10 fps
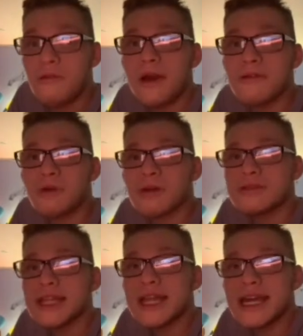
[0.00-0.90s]
Wait, where
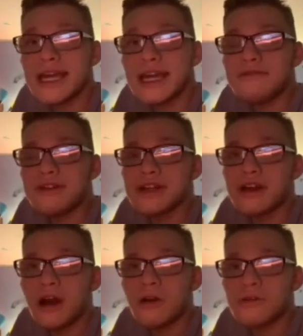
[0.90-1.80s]
did they even
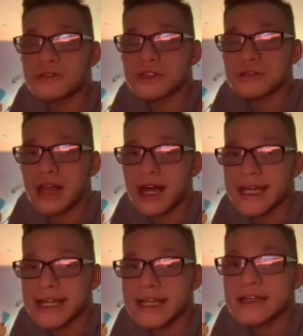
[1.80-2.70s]
go to,
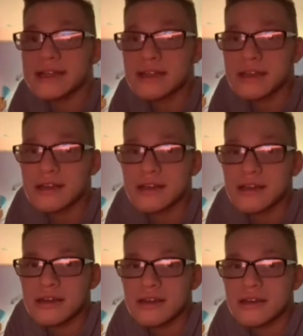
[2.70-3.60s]
like?
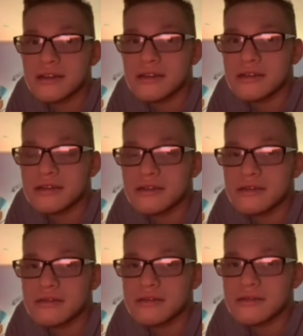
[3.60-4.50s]
Oh,
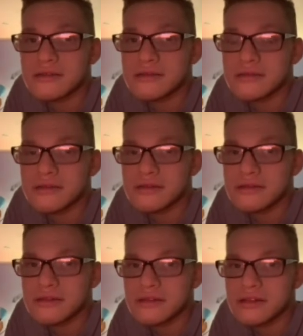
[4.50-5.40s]
perfect. I'm
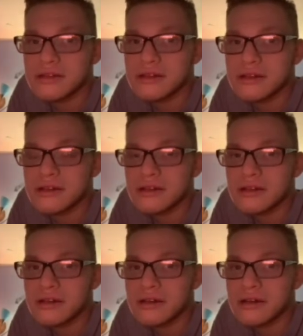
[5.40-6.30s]
gonna see you soon,
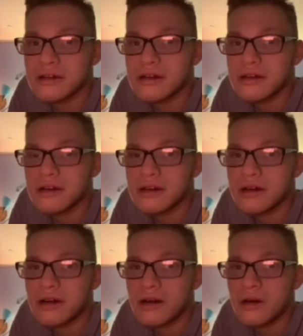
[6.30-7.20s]
my
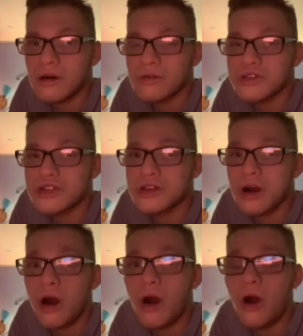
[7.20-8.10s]
love. Oh shoot!
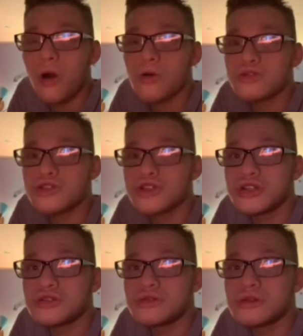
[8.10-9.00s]
Oh
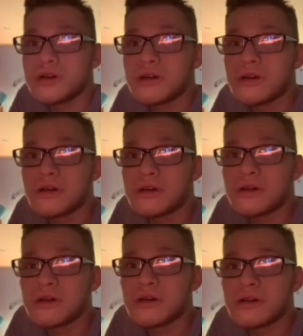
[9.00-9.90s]
shoot! Hey, Face Eater,
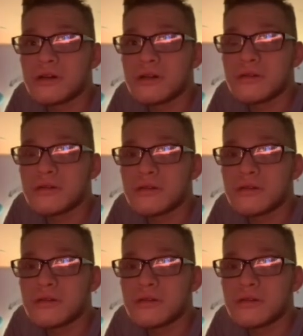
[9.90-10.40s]
you freak!